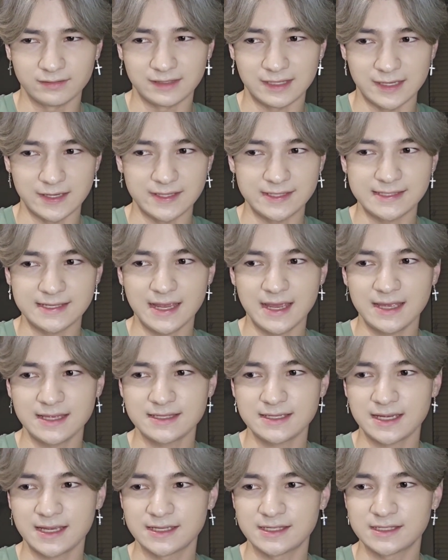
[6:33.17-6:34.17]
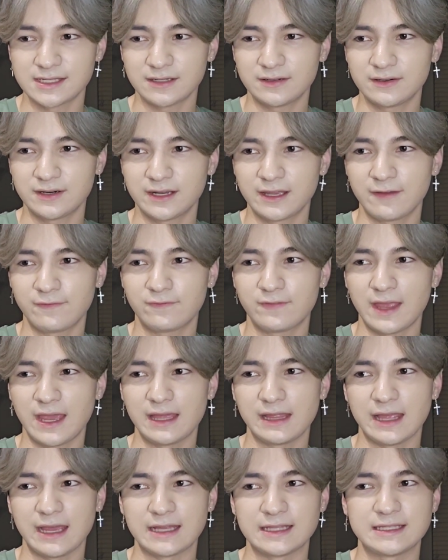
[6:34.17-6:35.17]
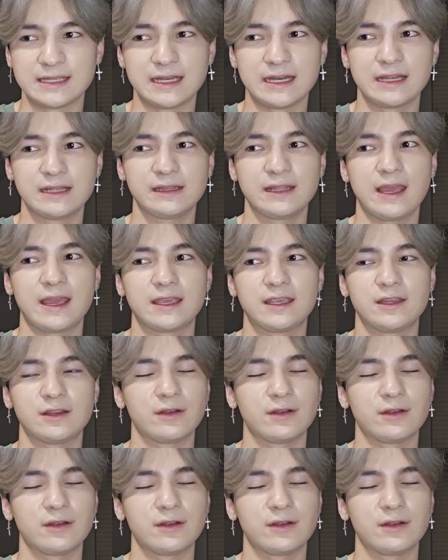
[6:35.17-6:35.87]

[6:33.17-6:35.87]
decent, considering if they like didn't like,